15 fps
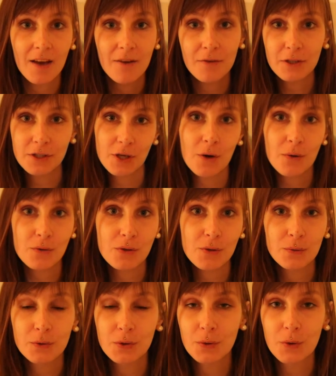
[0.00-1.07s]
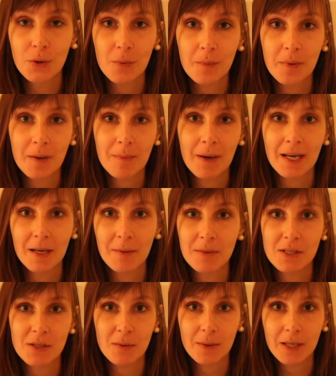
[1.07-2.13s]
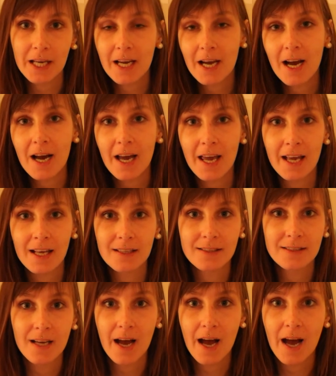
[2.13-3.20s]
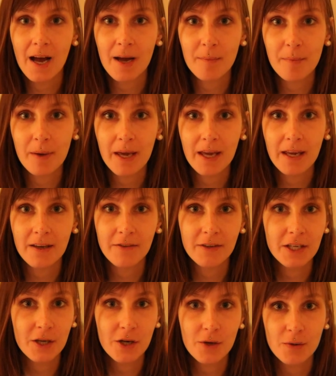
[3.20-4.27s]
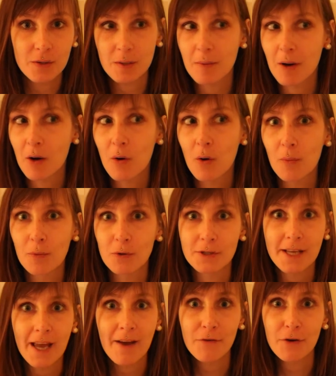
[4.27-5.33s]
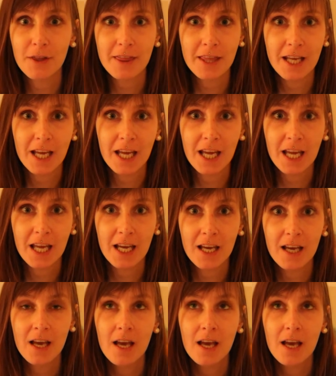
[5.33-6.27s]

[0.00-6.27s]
For those who don't know me, my name is Dominika and I make videos about almost everything,